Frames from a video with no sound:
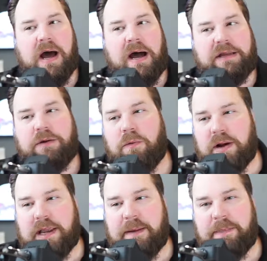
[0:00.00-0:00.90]
You want
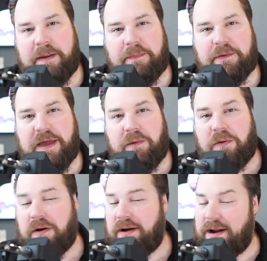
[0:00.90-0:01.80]
to get people that
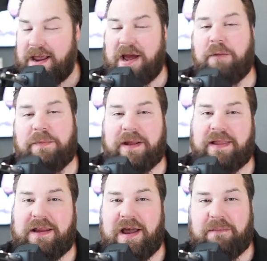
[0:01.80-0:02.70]
are going to help you
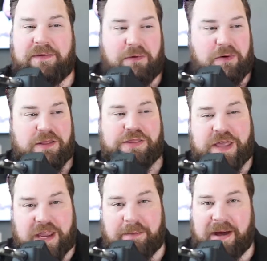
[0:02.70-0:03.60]
clean up. You want to
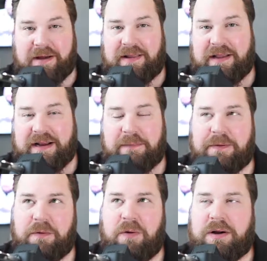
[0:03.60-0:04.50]
think about cleanup.
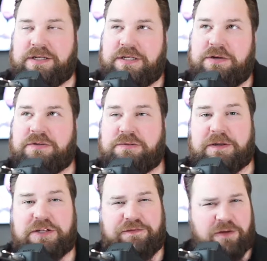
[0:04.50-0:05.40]
You want to,
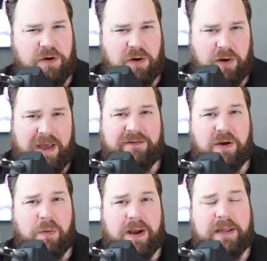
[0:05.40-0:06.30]
especially if you're having
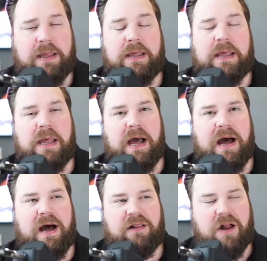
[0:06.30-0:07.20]
a wedding,
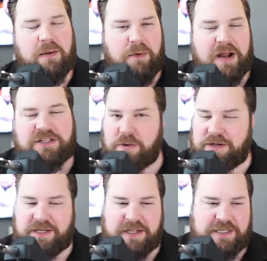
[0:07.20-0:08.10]
a lot of brides go
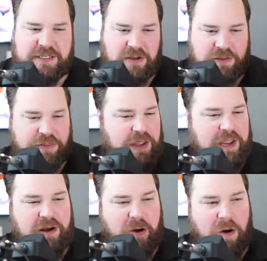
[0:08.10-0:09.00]
into this
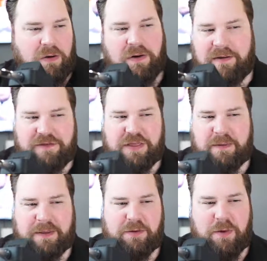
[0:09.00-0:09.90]
thinking, oh, everything
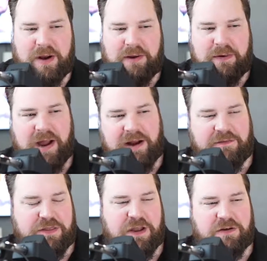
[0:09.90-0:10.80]
about the wedding, we got
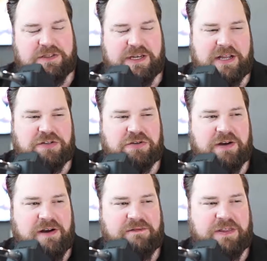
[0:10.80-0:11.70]
everything all scheduled
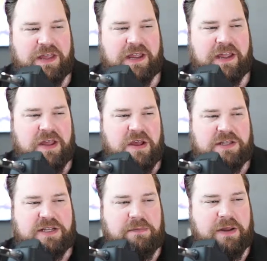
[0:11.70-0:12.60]
and everything.
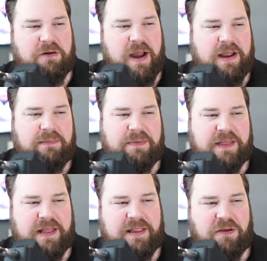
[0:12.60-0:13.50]
It's going to be great. But
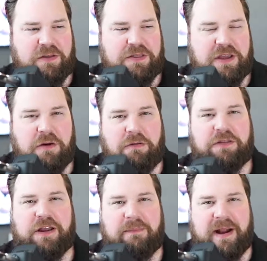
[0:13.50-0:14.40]
then the only thing you don't
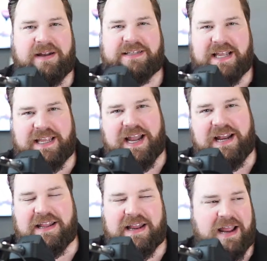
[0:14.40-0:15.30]
think about is at the
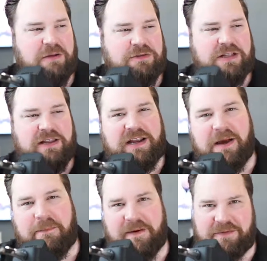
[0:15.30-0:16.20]
end of the night, who's cleaning
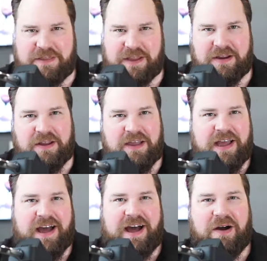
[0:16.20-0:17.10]
up everything?
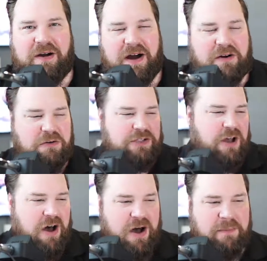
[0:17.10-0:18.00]
Uncle
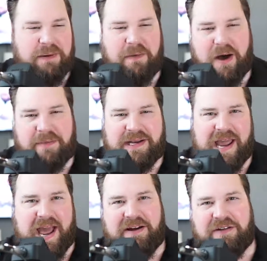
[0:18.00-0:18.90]
Tom and mom and
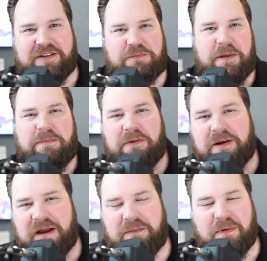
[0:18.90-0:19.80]
dad and all these people
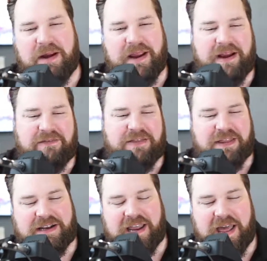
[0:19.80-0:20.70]
kind of bring in
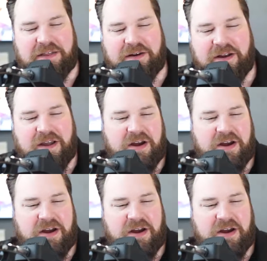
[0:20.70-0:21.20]
everything together.